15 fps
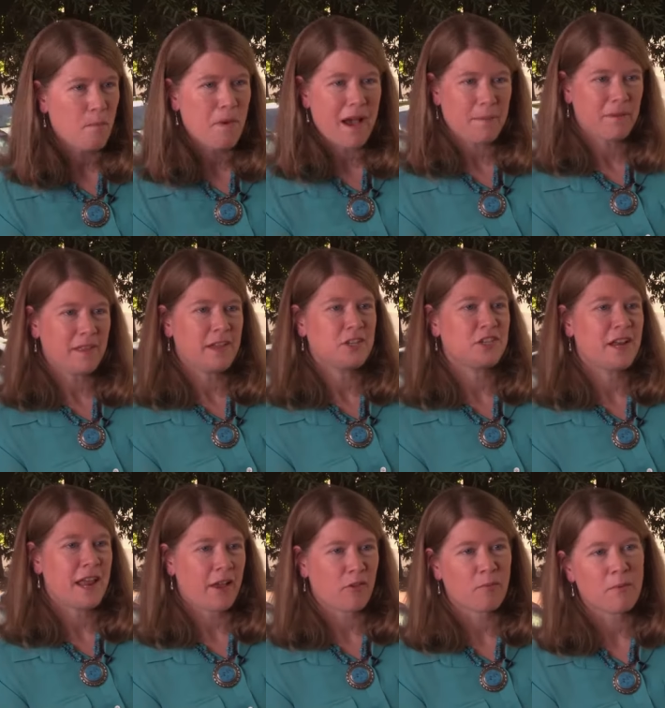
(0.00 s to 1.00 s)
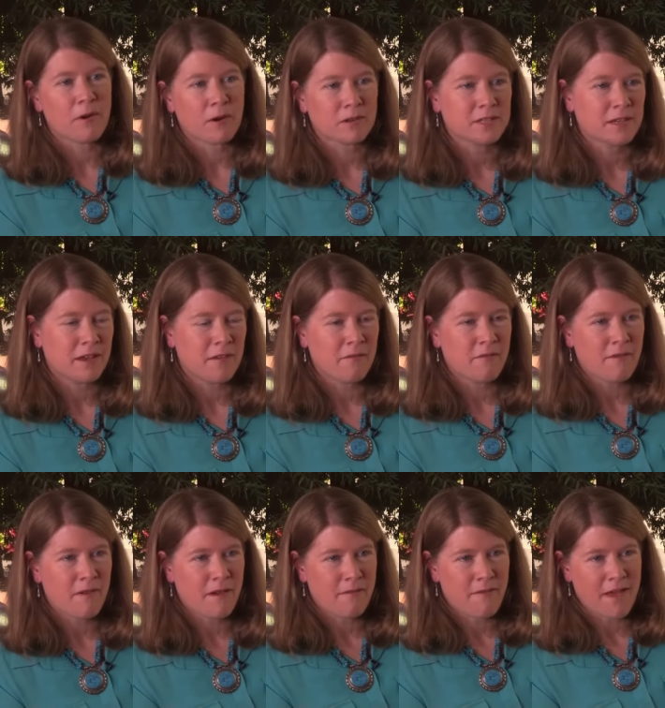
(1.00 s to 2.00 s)
population experts have,
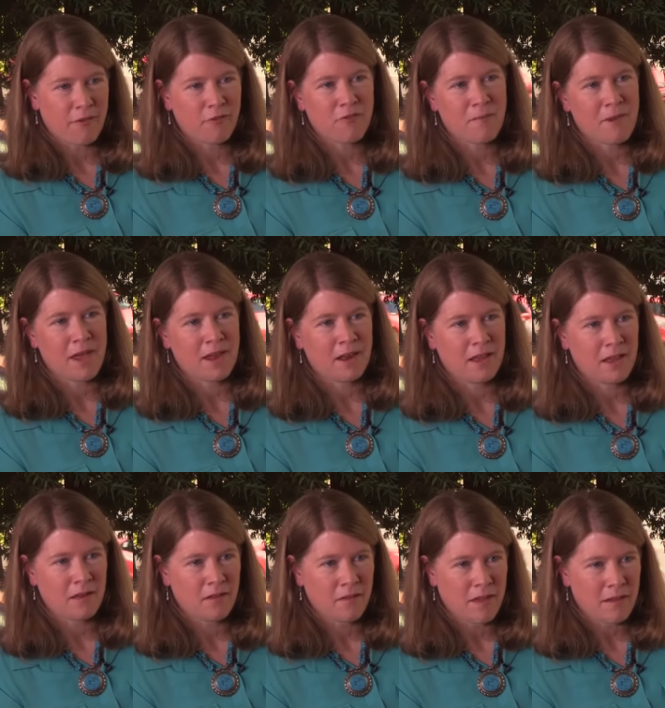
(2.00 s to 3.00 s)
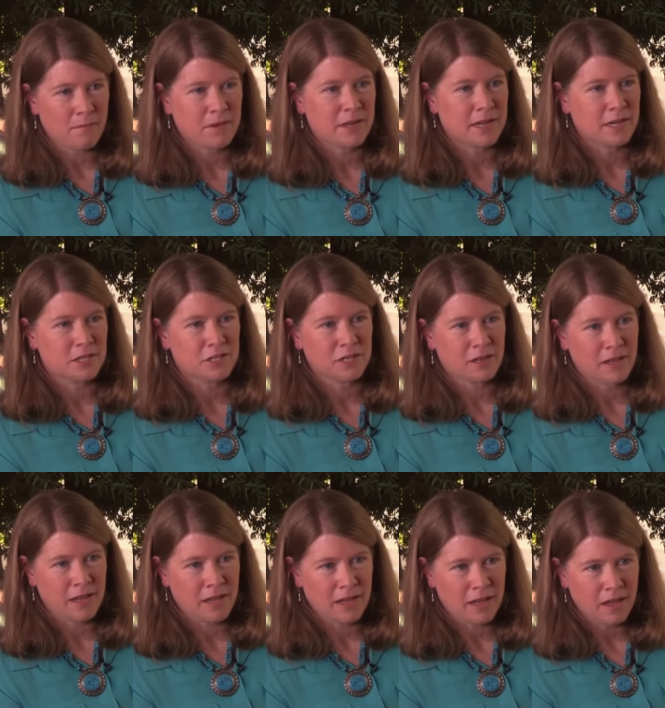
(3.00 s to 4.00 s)
have estimated that
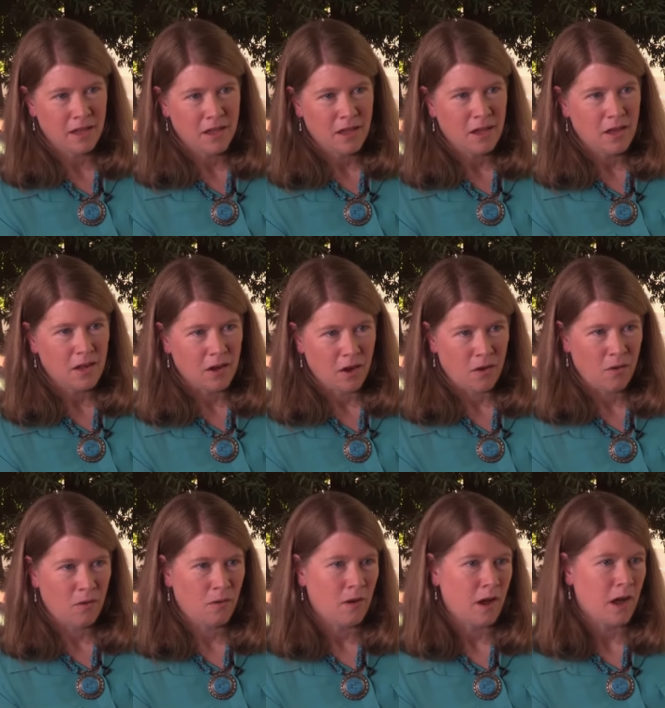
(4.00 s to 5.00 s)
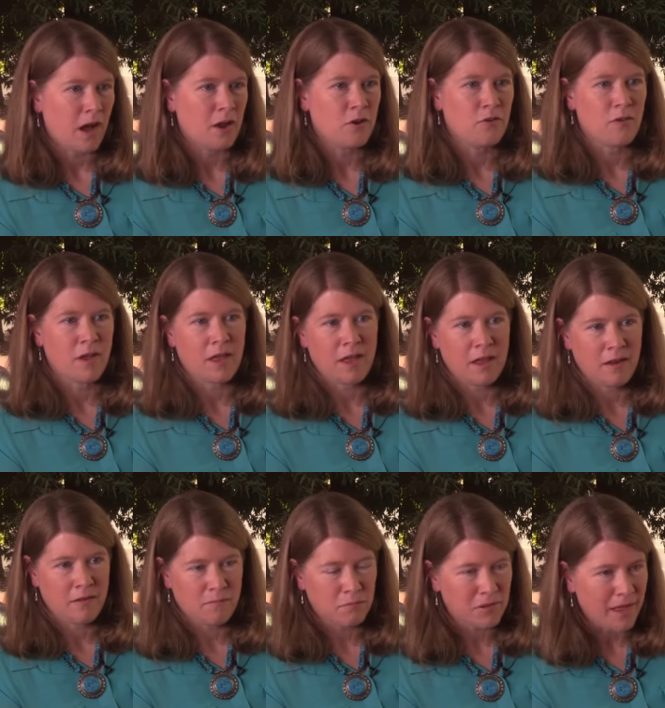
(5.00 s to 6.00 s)
potentially you know,
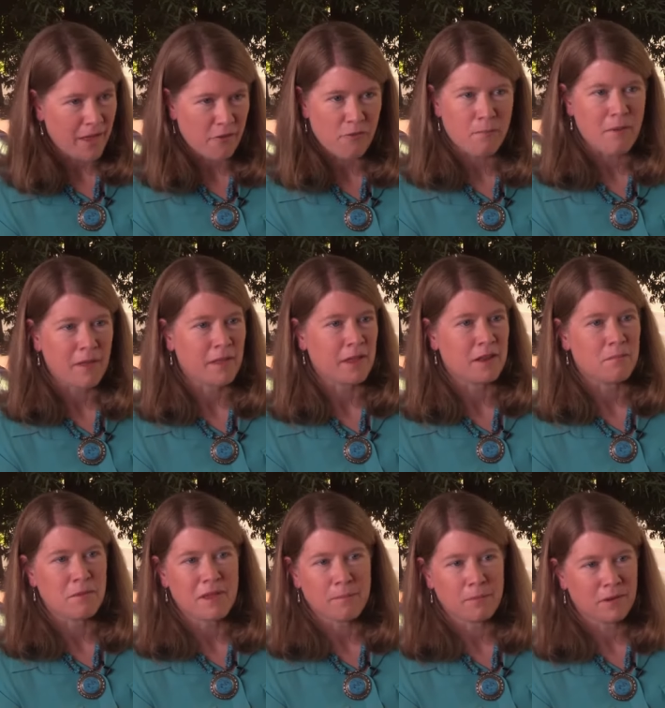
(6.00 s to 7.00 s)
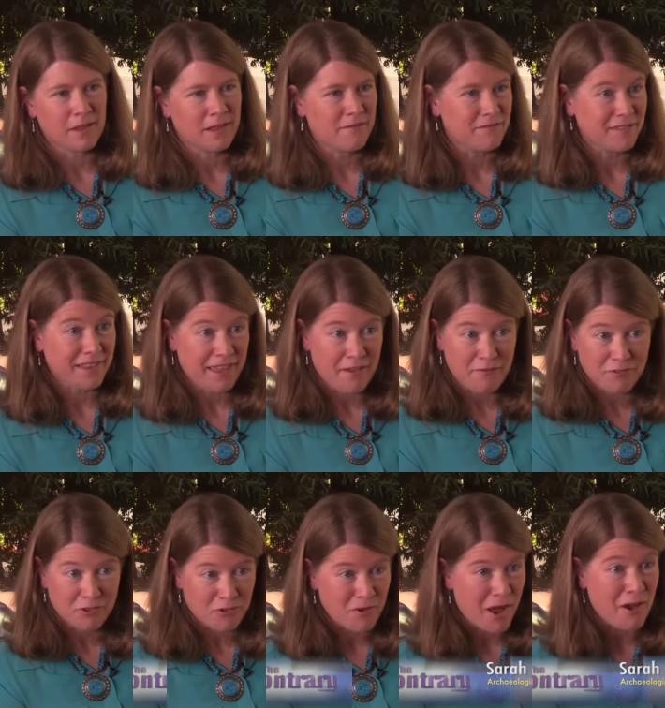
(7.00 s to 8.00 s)
100 plus billion people have lived
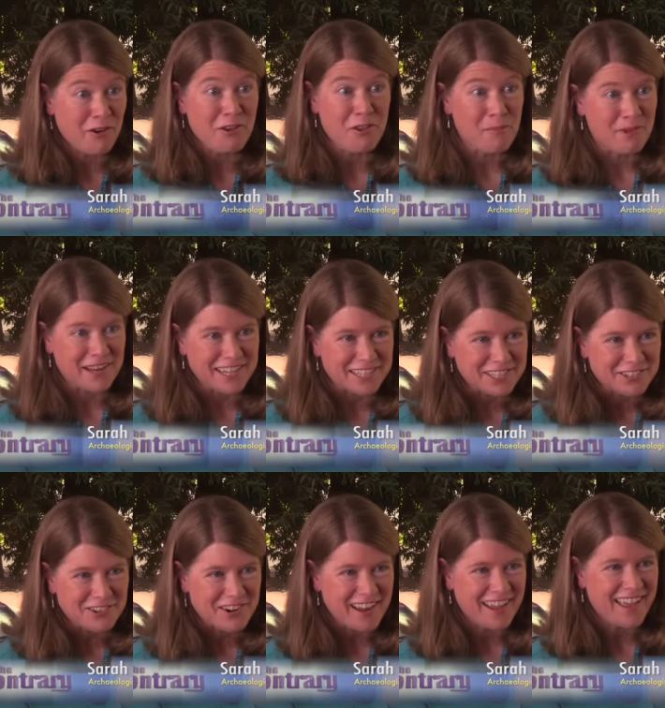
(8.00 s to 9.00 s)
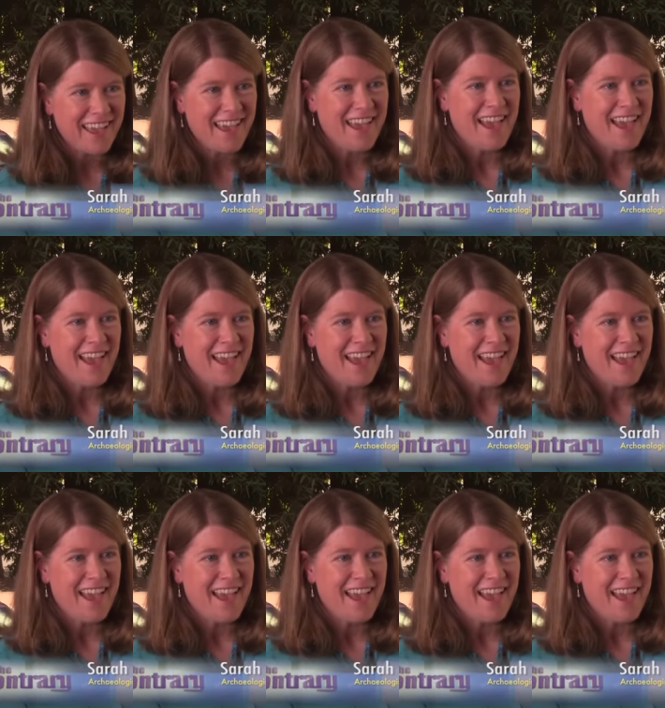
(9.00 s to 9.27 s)
throughout human history.